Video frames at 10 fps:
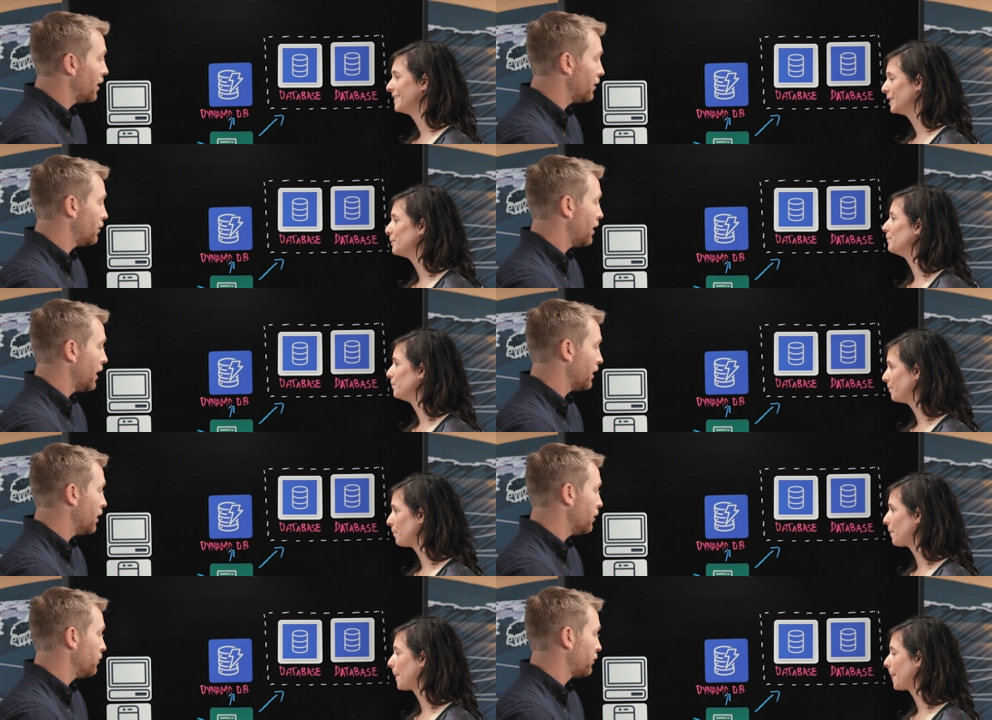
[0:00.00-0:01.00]
Speaker 1: know. And
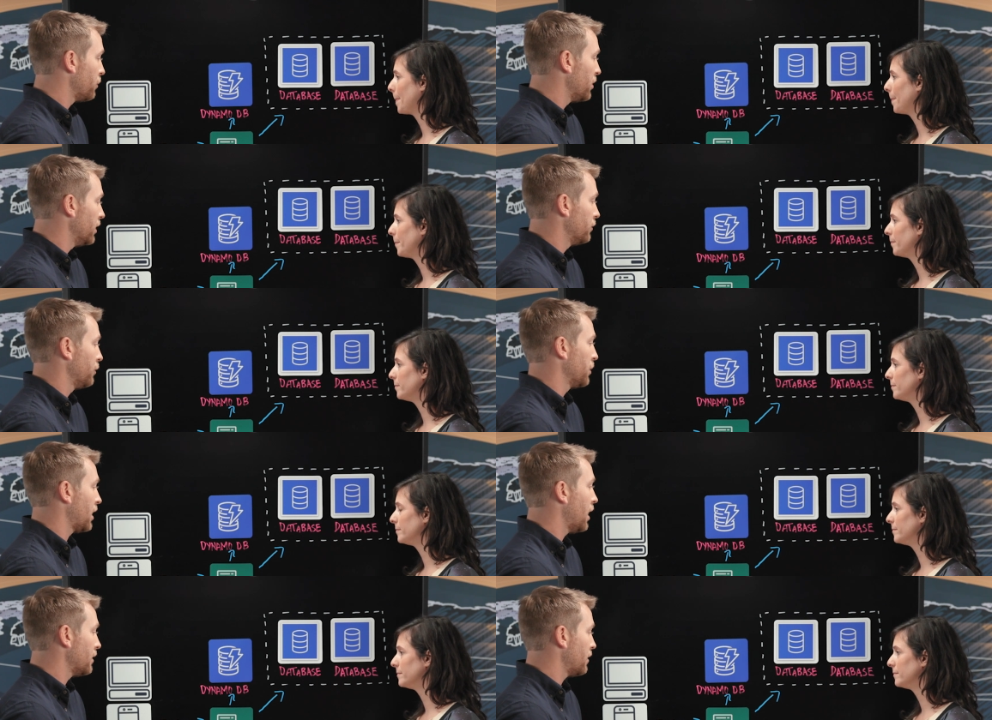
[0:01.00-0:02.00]
um, from a from a
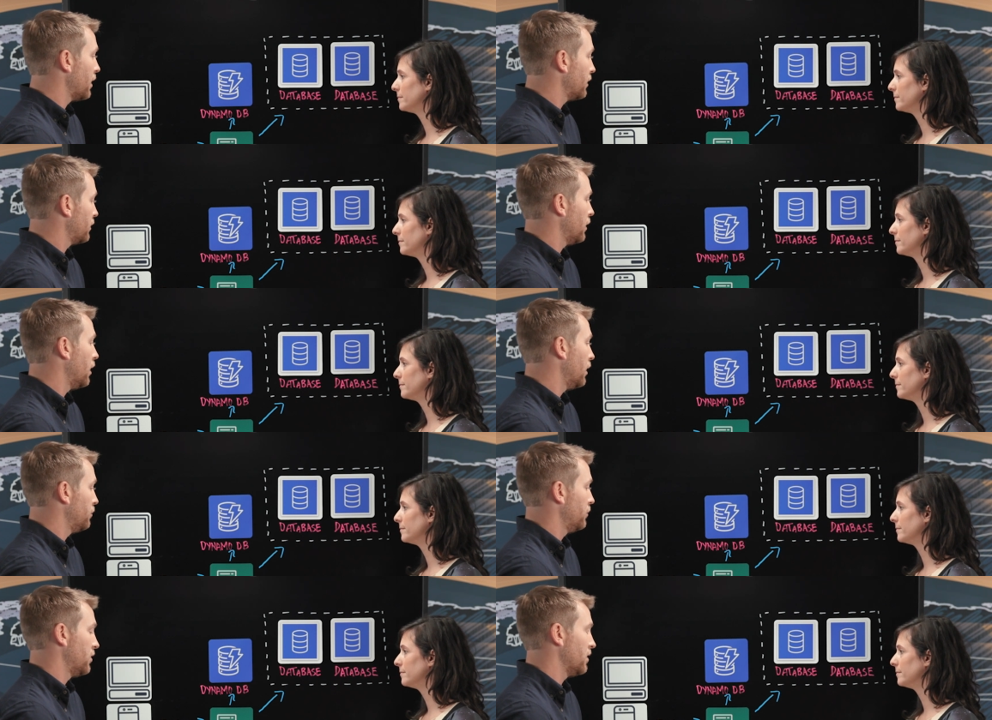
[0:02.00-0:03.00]
content
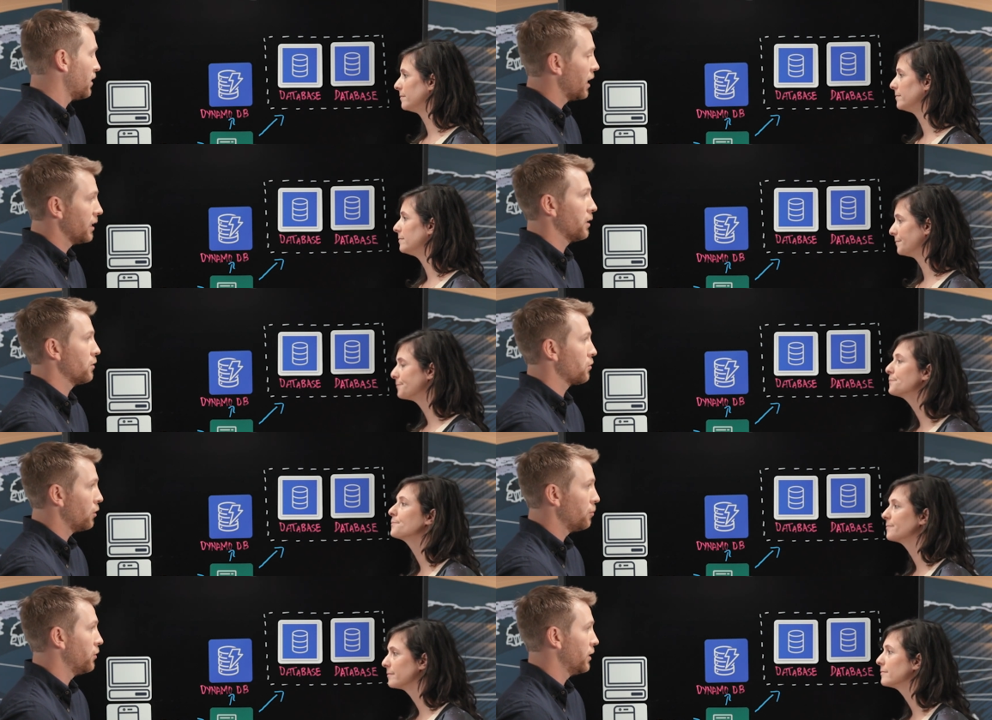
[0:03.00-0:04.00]
um, design and
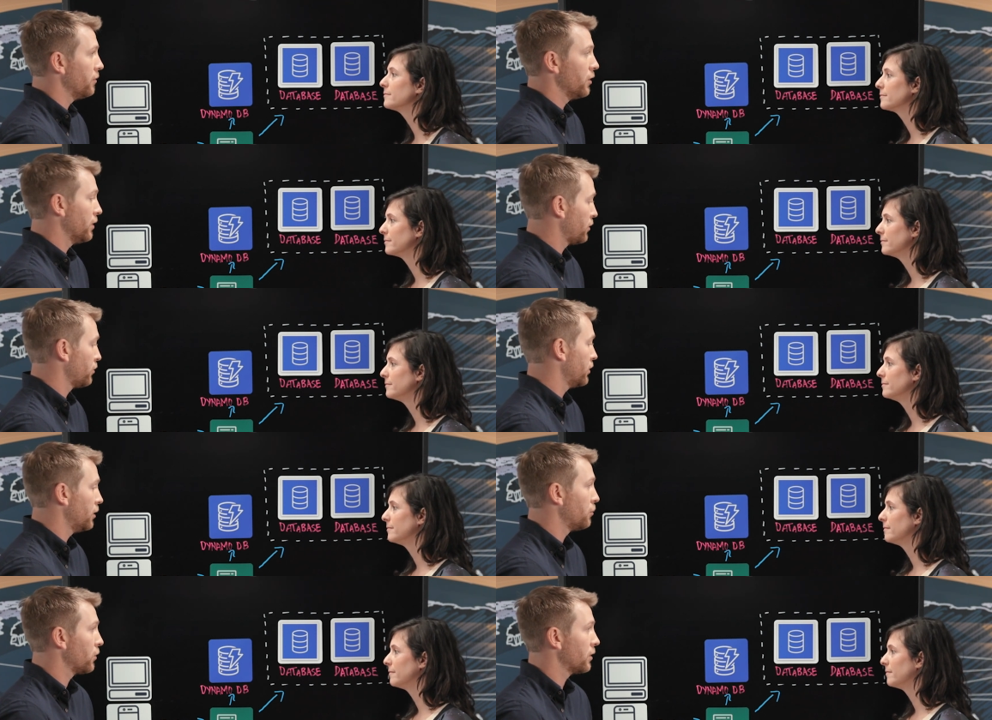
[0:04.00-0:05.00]
control point mm -hmm. of mm-hmm. view, that's
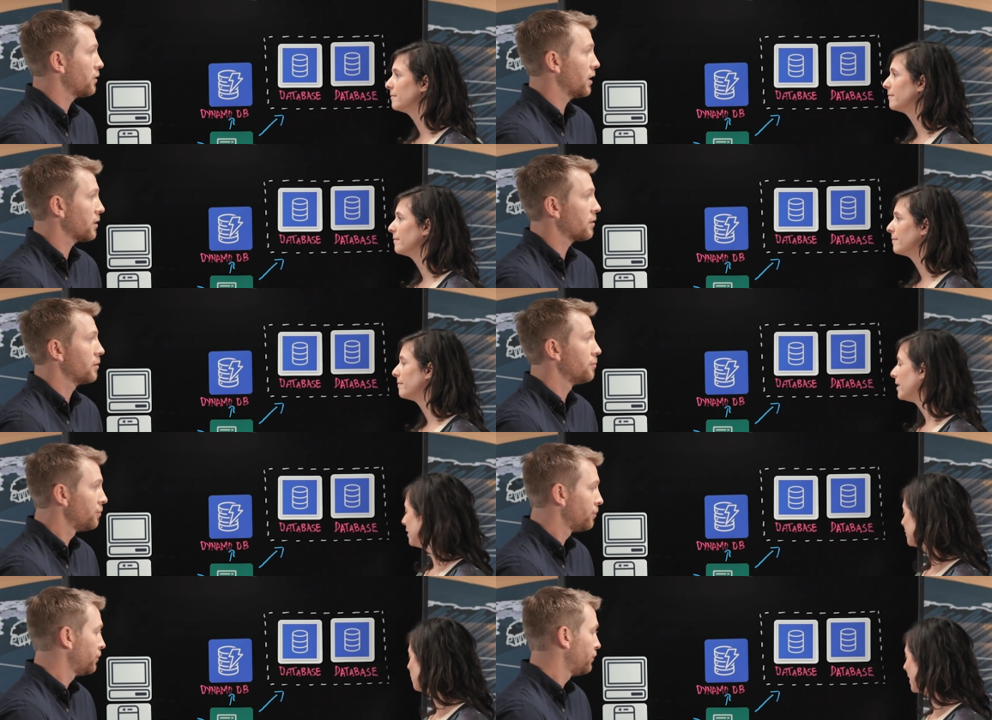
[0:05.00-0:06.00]
really important to us.
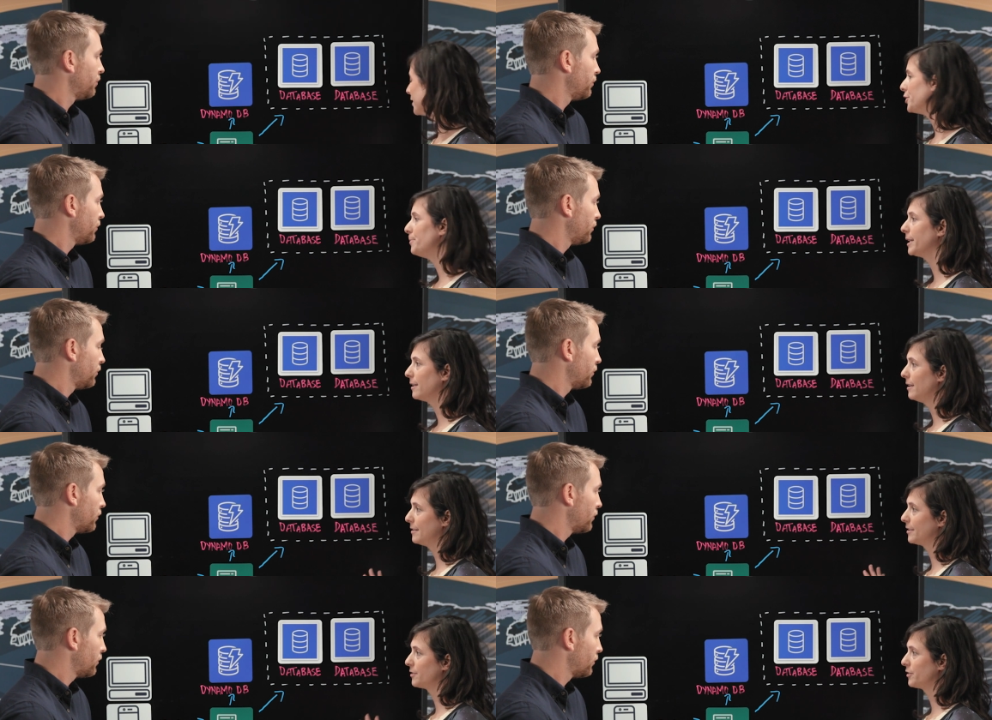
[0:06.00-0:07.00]
Speaker 2: So why did you pick
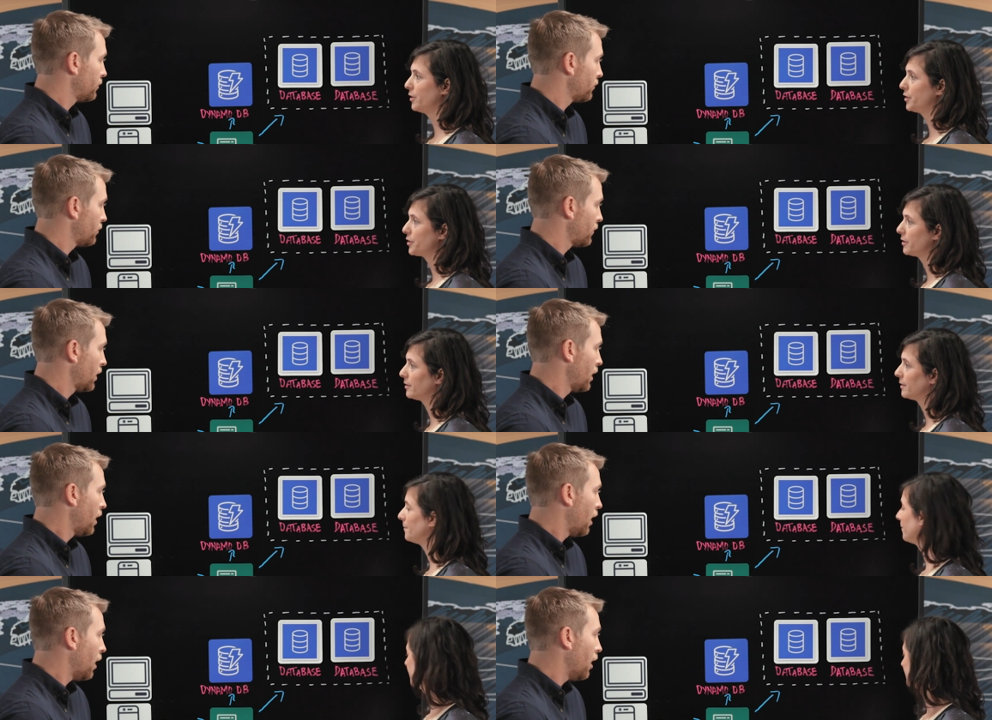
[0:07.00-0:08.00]
Elasticsearch?
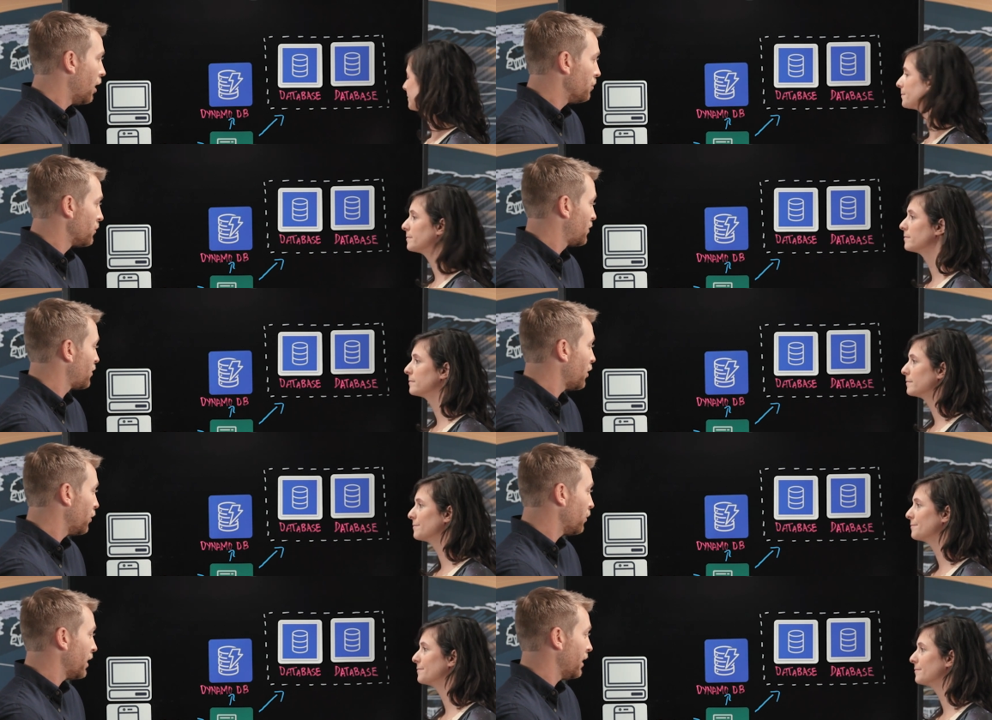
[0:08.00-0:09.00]
Speaker 1: Um,
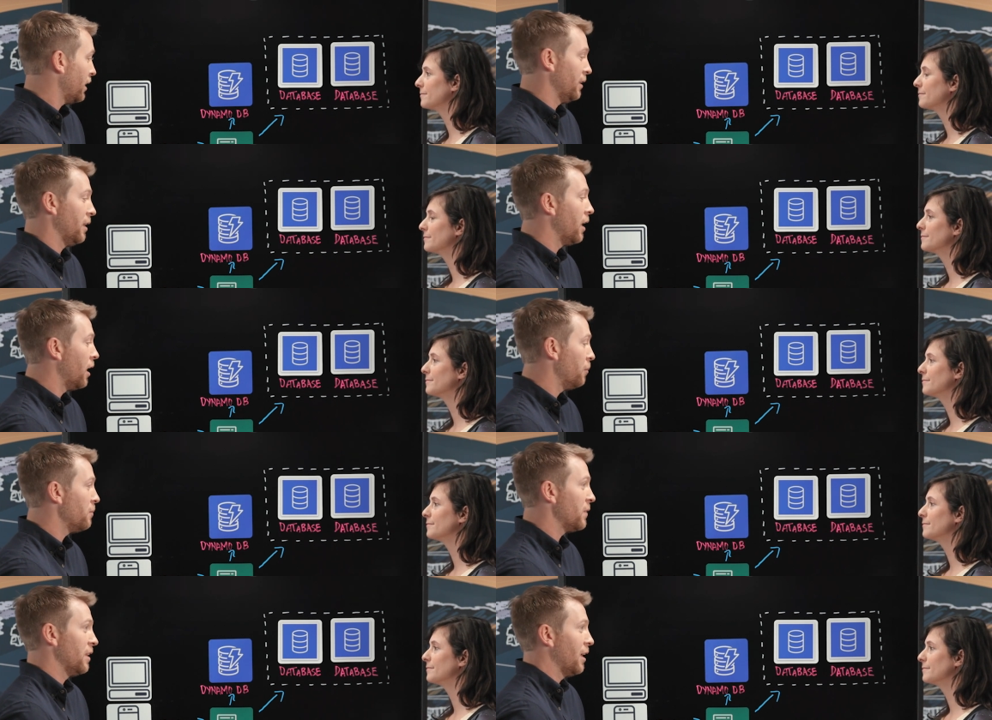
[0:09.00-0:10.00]
so
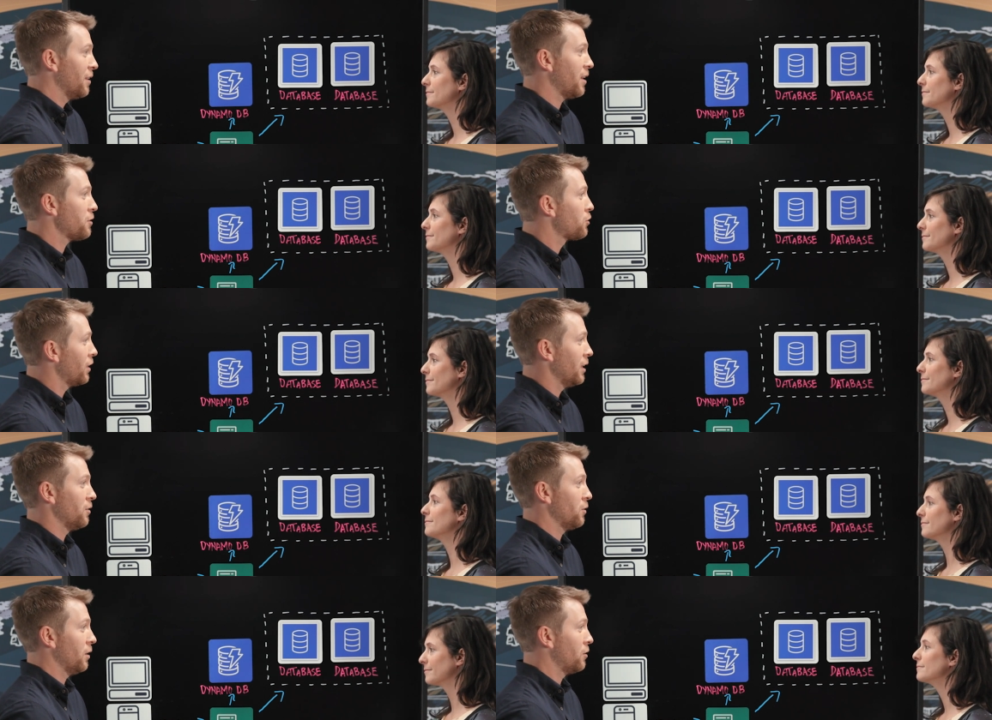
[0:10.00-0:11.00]
um,
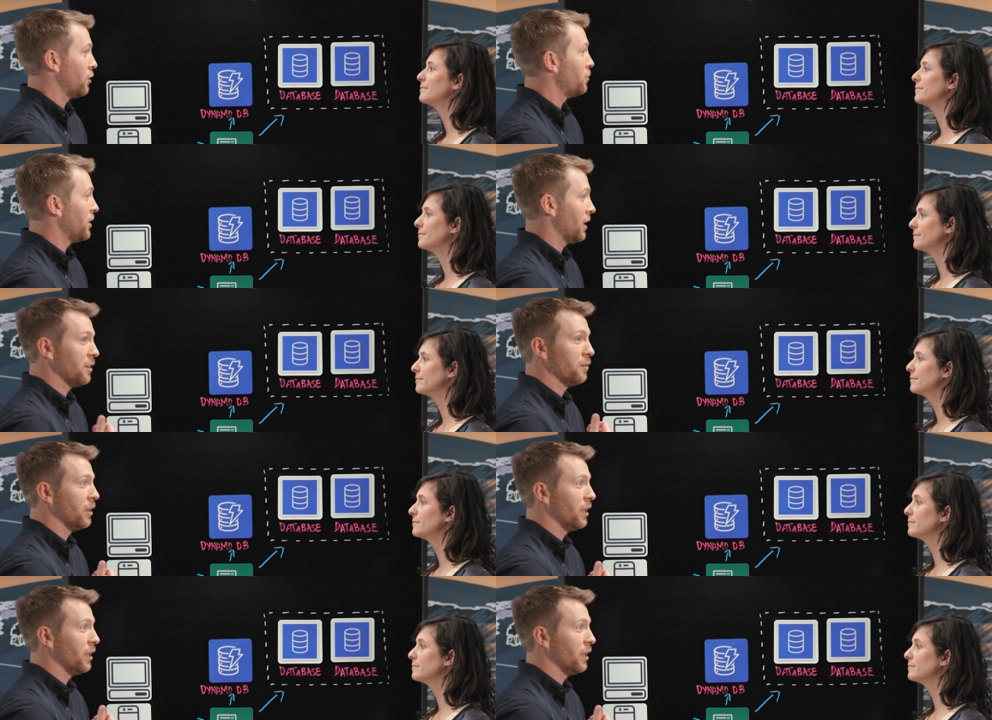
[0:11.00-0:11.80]
essentially, just because of